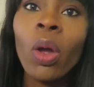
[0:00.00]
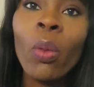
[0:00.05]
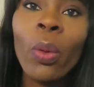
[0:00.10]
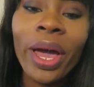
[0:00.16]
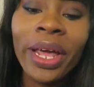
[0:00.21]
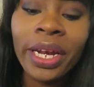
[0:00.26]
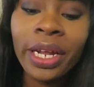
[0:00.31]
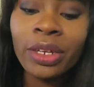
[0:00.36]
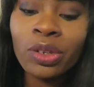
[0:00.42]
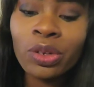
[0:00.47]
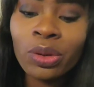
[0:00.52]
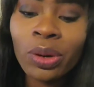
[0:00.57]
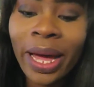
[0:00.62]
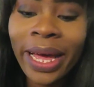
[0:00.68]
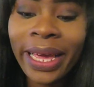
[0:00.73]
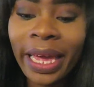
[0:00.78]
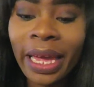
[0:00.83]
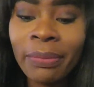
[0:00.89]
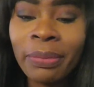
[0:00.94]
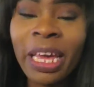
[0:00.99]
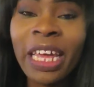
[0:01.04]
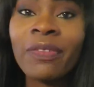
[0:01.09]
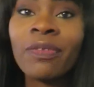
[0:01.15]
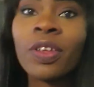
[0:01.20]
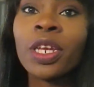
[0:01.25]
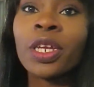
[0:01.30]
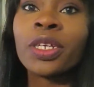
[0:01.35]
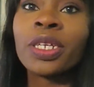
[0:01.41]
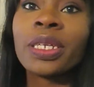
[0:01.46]
why not do a game night
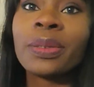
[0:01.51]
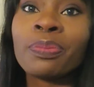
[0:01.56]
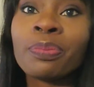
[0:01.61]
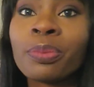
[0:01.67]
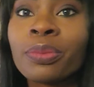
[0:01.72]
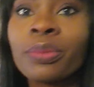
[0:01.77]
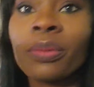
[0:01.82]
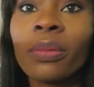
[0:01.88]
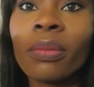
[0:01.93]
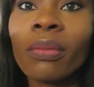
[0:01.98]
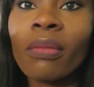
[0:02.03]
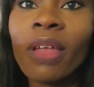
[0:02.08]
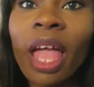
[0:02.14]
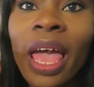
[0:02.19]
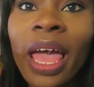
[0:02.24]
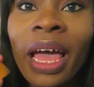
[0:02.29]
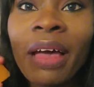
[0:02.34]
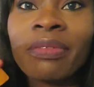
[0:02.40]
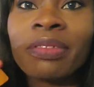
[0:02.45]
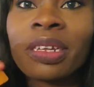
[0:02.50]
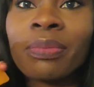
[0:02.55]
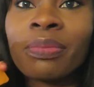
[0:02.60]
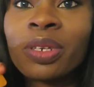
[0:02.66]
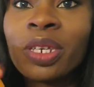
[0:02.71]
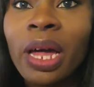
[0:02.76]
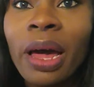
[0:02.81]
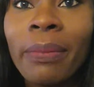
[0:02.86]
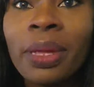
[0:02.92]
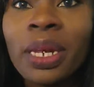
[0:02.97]
videos i have some
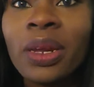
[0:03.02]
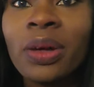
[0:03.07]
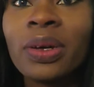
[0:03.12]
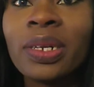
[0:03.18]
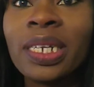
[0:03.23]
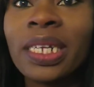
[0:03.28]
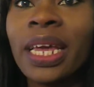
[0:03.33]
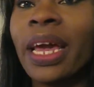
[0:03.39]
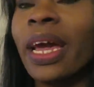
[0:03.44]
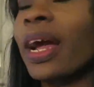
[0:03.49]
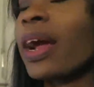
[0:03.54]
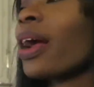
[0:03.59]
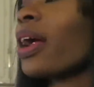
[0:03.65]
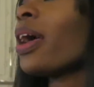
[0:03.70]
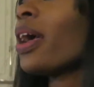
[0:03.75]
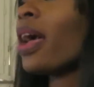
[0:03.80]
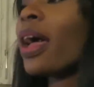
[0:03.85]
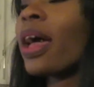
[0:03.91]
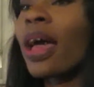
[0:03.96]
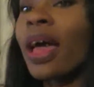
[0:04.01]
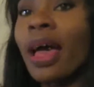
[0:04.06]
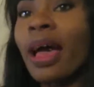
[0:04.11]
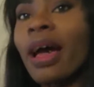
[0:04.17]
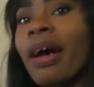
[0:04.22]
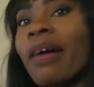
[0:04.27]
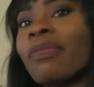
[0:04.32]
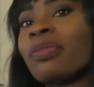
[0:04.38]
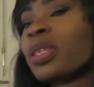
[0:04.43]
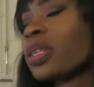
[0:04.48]
dominoes here i
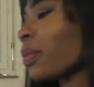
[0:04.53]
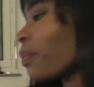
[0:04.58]
have